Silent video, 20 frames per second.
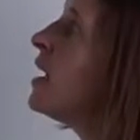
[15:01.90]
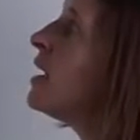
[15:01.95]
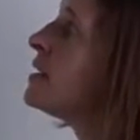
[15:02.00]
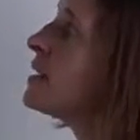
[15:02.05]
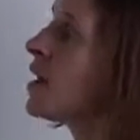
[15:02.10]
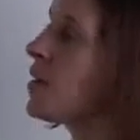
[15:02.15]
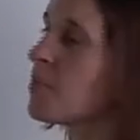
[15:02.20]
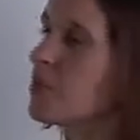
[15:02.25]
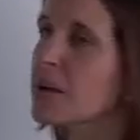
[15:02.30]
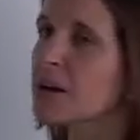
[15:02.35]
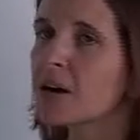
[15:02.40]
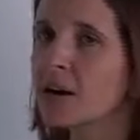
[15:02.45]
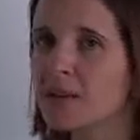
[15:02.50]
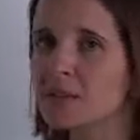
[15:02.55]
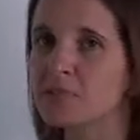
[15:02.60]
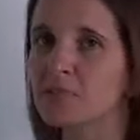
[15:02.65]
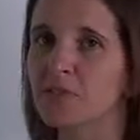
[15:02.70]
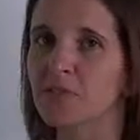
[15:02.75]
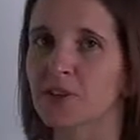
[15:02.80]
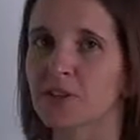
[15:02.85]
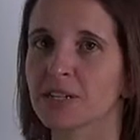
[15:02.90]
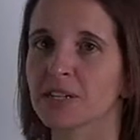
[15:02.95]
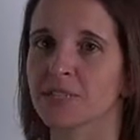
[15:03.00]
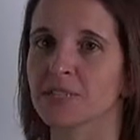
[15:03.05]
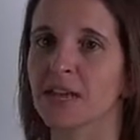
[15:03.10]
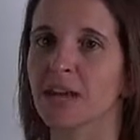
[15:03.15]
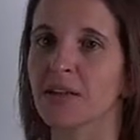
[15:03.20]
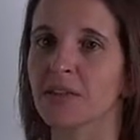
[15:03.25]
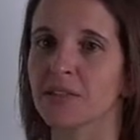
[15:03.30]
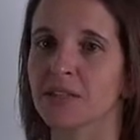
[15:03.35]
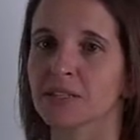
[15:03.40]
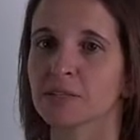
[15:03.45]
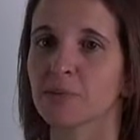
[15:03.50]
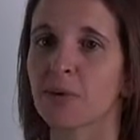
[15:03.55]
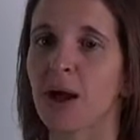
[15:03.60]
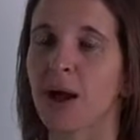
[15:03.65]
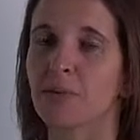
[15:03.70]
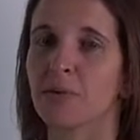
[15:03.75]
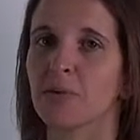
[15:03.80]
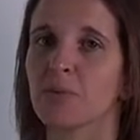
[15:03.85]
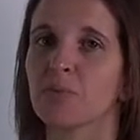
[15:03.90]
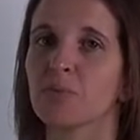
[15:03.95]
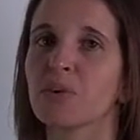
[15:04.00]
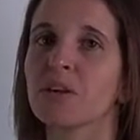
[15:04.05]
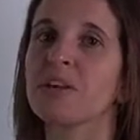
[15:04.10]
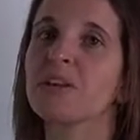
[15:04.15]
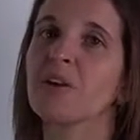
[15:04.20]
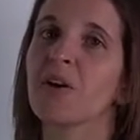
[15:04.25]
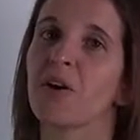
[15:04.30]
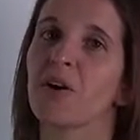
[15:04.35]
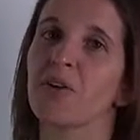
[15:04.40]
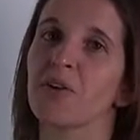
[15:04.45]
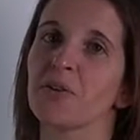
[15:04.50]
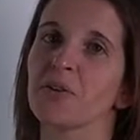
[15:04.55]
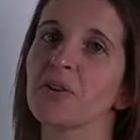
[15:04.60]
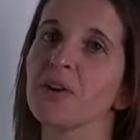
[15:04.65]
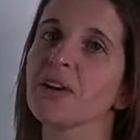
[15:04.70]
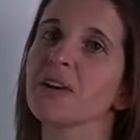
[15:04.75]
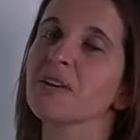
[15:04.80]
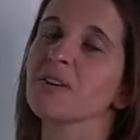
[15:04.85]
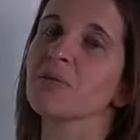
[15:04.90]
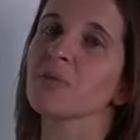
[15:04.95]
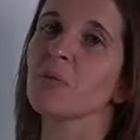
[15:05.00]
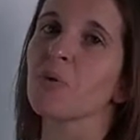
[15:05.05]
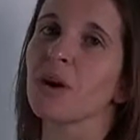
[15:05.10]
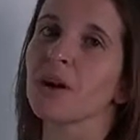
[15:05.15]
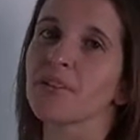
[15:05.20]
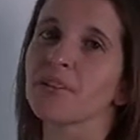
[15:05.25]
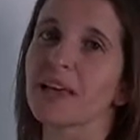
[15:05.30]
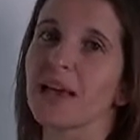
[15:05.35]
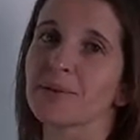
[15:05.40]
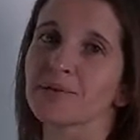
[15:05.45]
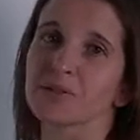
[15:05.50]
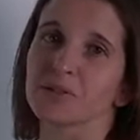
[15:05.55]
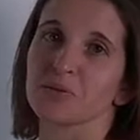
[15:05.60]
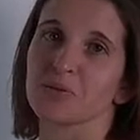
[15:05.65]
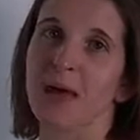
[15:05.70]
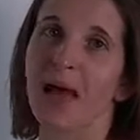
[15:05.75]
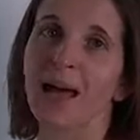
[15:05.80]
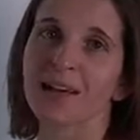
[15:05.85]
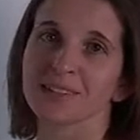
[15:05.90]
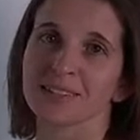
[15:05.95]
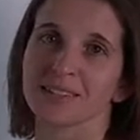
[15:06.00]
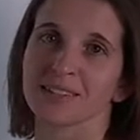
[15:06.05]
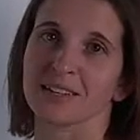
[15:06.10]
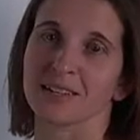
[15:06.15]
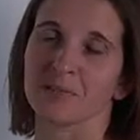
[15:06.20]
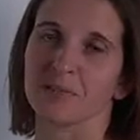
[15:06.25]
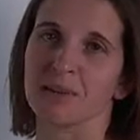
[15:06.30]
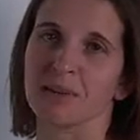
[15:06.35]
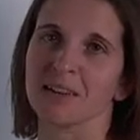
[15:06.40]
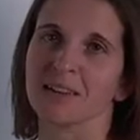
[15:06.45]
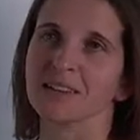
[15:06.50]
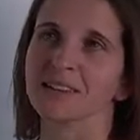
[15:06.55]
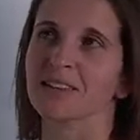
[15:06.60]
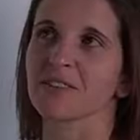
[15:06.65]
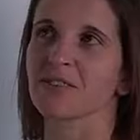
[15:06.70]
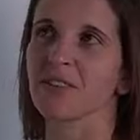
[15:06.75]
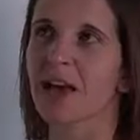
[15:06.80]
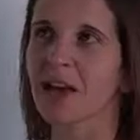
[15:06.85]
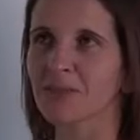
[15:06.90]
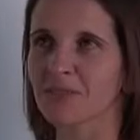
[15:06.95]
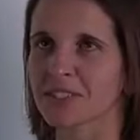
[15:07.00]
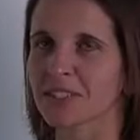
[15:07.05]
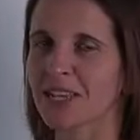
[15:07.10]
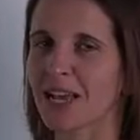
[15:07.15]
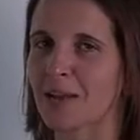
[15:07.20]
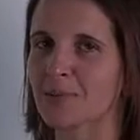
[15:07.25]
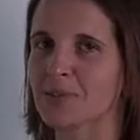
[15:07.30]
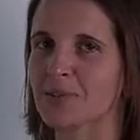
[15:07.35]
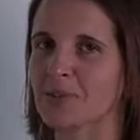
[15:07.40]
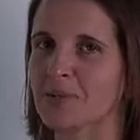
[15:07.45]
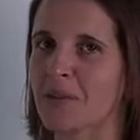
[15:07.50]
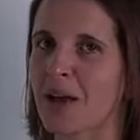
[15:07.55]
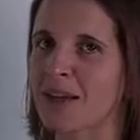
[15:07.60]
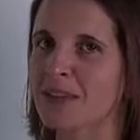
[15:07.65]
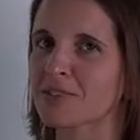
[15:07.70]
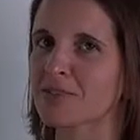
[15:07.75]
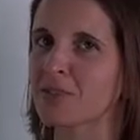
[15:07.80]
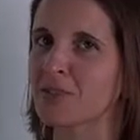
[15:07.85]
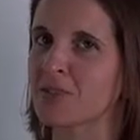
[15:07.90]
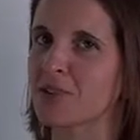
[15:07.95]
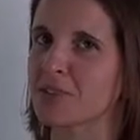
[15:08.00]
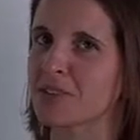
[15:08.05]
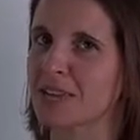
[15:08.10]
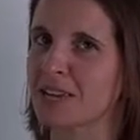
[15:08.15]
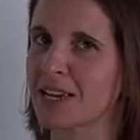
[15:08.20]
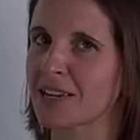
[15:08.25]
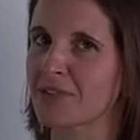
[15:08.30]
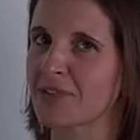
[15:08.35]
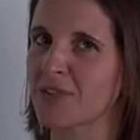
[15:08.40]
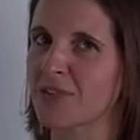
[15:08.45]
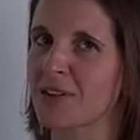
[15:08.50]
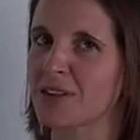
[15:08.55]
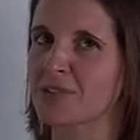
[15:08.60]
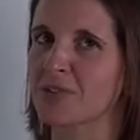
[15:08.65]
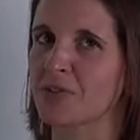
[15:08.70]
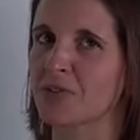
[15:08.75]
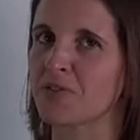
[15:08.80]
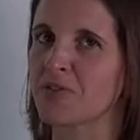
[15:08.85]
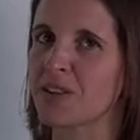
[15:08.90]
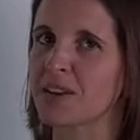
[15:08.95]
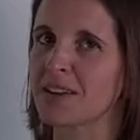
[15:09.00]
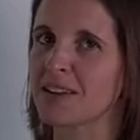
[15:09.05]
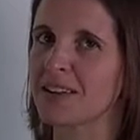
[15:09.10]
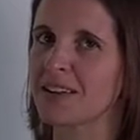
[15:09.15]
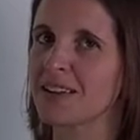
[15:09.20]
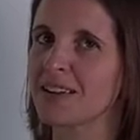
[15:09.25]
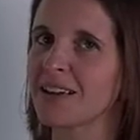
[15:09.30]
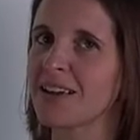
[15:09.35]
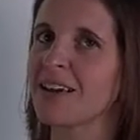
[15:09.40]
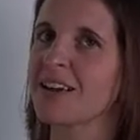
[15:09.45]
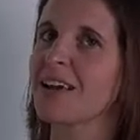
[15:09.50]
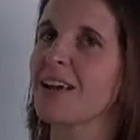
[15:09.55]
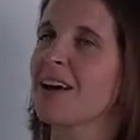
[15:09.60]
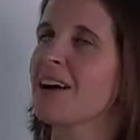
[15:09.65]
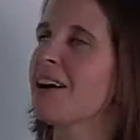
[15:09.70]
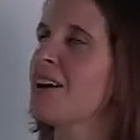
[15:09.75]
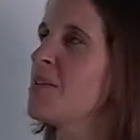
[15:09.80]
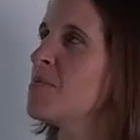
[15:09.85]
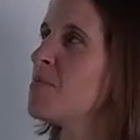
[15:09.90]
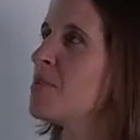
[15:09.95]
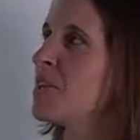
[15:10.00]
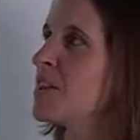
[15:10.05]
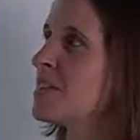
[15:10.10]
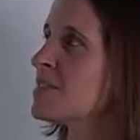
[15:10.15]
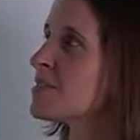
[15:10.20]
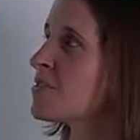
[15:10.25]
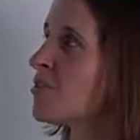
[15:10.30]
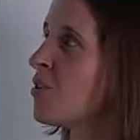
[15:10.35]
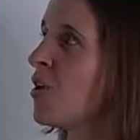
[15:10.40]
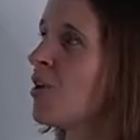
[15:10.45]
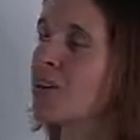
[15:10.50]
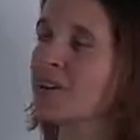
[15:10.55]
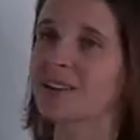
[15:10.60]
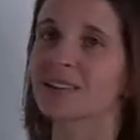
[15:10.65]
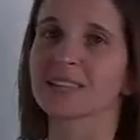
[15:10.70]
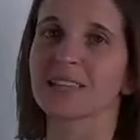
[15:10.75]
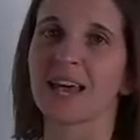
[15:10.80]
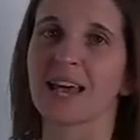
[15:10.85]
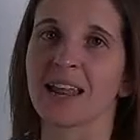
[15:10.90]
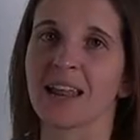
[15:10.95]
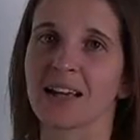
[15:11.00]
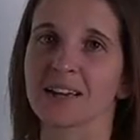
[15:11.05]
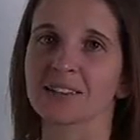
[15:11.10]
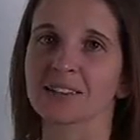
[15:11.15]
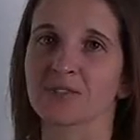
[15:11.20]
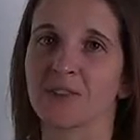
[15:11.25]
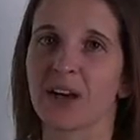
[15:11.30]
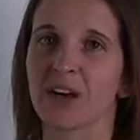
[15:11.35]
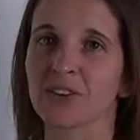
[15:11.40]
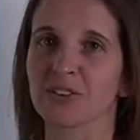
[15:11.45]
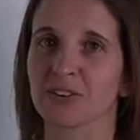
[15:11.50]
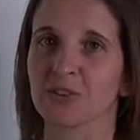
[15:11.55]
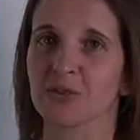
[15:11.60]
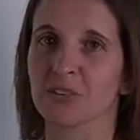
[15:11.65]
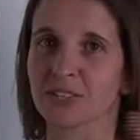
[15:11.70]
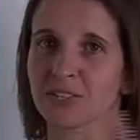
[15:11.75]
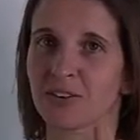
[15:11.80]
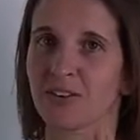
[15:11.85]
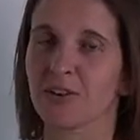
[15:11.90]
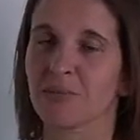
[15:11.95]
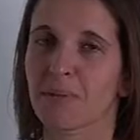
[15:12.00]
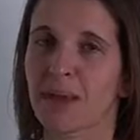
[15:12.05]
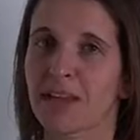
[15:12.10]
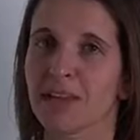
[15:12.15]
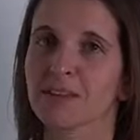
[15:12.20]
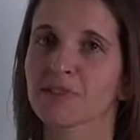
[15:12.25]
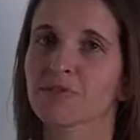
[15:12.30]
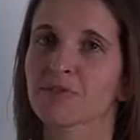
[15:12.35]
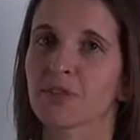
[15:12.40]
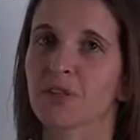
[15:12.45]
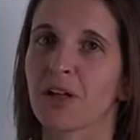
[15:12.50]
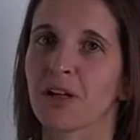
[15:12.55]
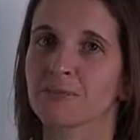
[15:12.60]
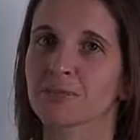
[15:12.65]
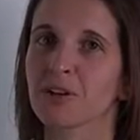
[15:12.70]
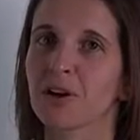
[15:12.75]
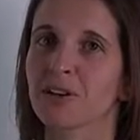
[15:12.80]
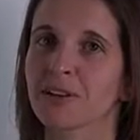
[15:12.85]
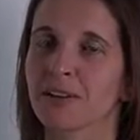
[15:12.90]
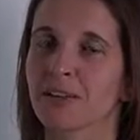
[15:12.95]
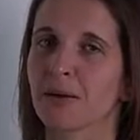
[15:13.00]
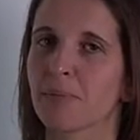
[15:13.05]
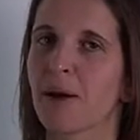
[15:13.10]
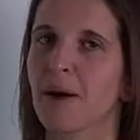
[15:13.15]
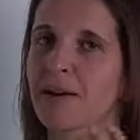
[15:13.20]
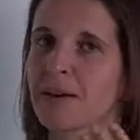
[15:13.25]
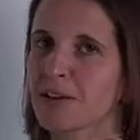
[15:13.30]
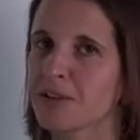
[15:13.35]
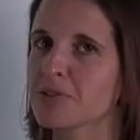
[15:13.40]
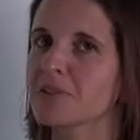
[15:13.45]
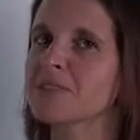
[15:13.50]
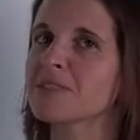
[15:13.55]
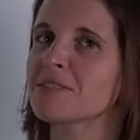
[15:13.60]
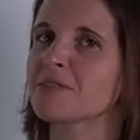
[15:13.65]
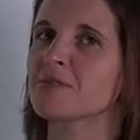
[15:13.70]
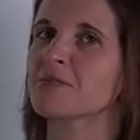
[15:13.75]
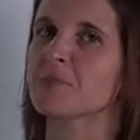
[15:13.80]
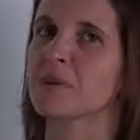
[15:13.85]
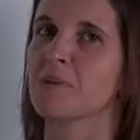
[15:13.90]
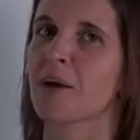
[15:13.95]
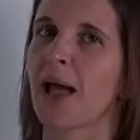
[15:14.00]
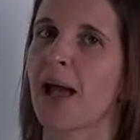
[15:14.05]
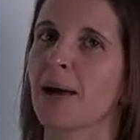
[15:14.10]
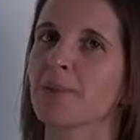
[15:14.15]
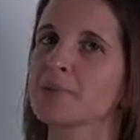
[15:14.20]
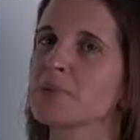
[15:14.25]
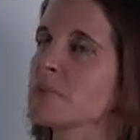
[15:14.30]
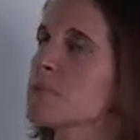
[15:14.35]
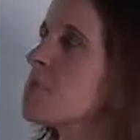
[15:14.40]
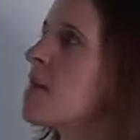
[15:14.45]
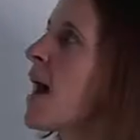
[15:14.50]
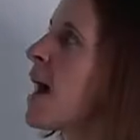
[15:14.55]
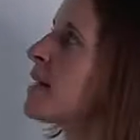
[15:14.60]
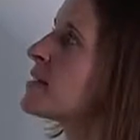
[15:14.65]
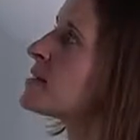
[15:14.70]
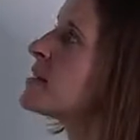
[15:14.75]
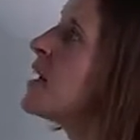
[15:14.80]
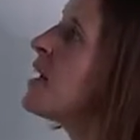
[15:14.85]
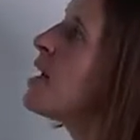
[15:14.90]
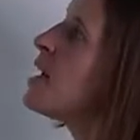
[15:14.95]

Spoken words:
Now, because we've already done this problem, we know what the absolute max is going to be, because if that was the absolute max for negative infinity to infinity, then as long as that x value is on my interval I'm talking about, it'll still be my absolute max.